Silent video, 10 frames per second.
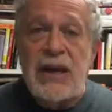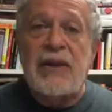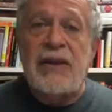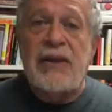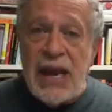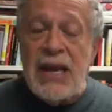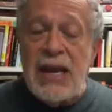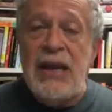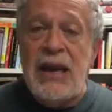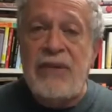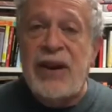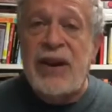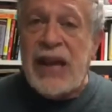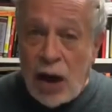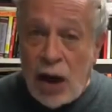They, in
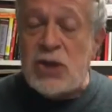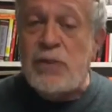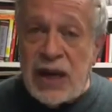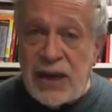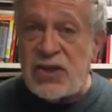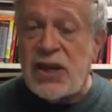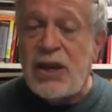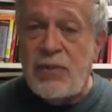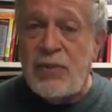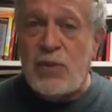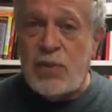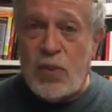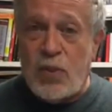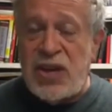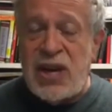fact, the House begins
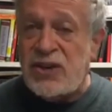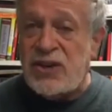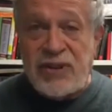impeachment proceedings.